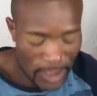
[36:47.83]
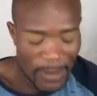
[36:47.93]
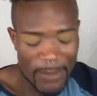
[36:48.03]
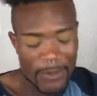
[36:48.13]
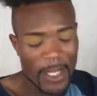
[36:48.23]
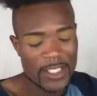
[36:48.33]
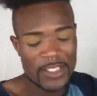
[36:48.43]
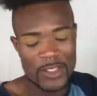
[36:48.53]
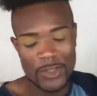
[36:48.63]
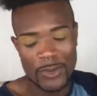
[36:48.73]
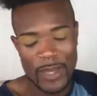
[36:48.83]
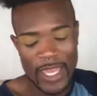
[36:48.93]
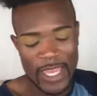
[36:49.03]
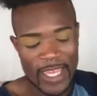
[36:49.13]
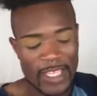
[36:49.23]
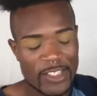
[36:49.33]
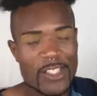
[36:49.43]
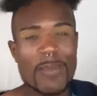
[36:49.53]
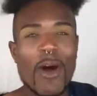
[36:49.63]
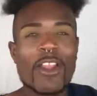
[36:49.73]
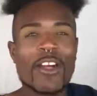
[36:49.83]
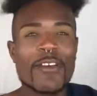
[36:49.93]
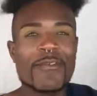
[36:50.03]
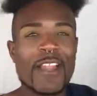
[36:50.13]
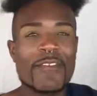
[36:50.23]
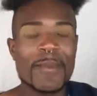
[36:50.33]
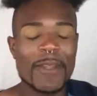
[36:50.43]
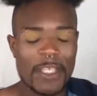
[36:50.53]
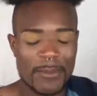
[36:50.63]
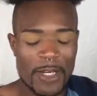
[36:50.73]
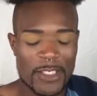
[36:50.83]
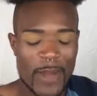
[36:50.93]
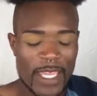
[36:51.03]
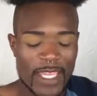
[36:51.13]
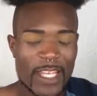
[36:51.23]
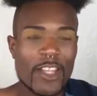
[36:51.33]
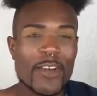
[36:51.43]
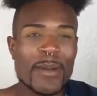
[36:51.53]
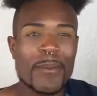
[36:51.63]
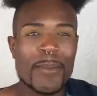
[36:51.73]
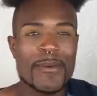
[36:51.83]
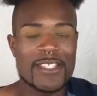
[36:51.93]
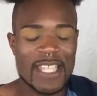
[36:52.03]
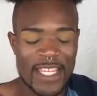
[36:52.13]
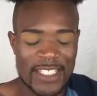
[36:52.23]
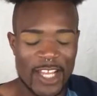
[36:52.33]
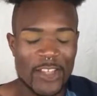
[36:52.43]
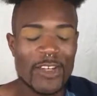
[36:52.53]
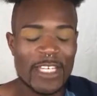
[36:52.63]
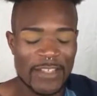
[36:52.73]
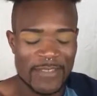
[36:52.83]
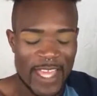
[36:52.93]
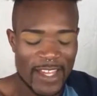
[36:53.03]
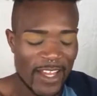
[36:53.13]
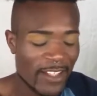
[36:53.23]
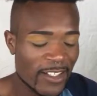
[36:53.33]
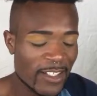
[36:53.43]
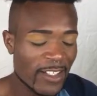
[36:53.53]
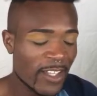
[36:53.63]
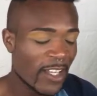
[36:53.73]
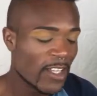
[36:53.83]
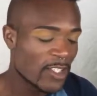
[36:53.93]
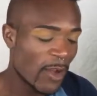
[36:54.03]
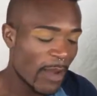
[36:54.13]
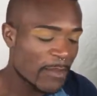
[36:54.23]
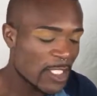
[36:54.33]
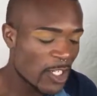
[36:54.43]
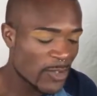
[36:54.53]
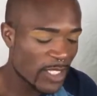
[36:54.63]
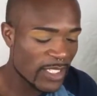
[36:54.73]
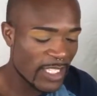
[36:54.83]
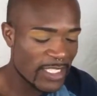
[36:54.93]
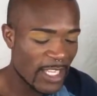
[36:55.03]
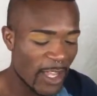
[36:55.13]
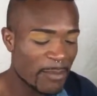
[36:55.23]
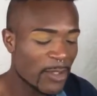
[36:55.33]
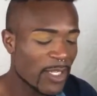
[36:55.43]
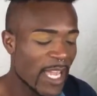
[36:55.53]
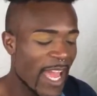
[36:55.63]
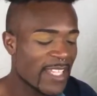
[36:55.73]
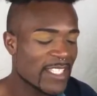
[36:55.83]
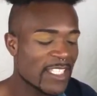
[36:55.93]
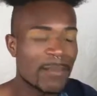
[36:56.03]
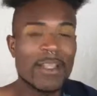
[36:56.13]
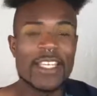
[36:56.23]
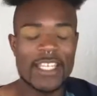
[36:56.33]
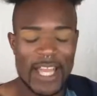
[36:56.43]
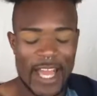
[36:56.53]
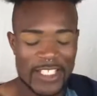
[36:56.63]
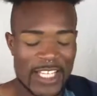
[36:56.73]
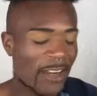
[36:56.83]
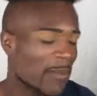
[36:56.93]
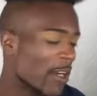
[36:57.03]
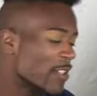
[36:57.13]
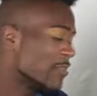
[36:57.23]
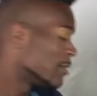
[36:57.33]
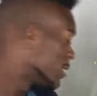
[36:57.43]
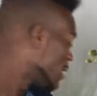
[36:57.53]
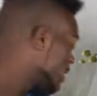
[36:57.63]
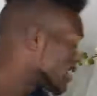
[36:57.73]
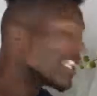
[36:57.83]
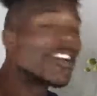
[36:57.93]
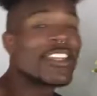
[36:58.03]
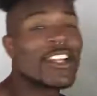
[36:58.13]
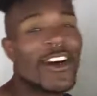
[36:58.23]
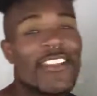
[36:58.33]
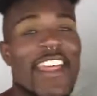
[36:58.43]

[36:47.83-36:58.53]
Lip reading: my brush to a smaller fluffy blending brush so I can get a little bit more precise underneath that color. So I'm just using this Beauty Accents blending eyeshadow brush. It's literally called